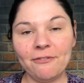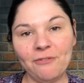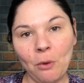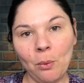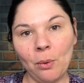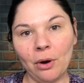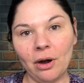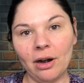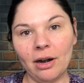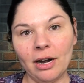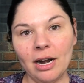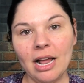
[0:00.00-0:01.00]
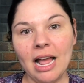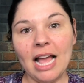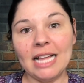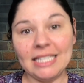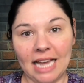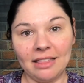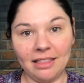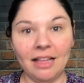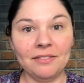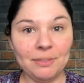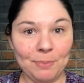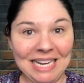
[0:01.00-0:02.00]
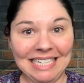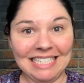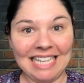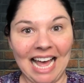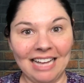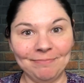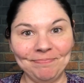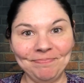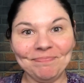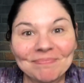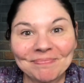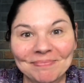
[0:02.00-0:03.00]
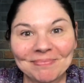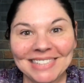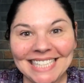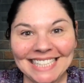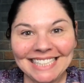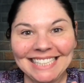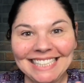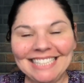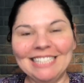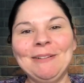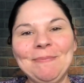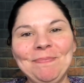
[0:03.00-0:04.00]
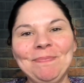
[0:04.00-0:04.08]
for Deathless Pizza. Yee!